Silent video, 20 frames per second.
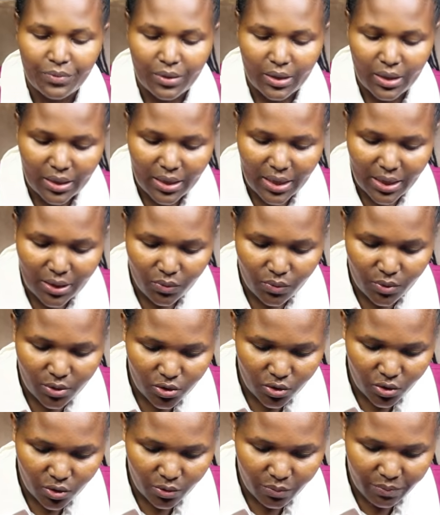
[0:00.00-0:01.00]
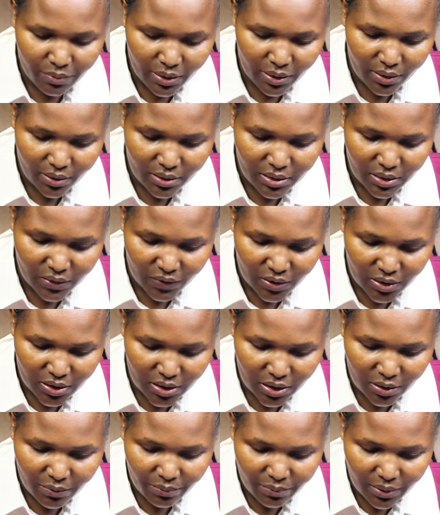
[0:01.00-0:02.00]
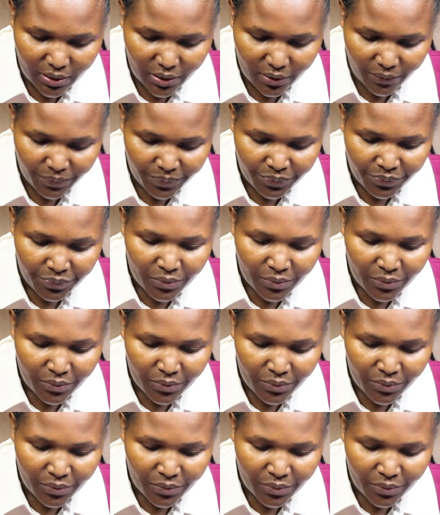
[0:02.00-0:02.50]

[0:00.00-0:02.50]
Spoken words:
And then question B, 17b,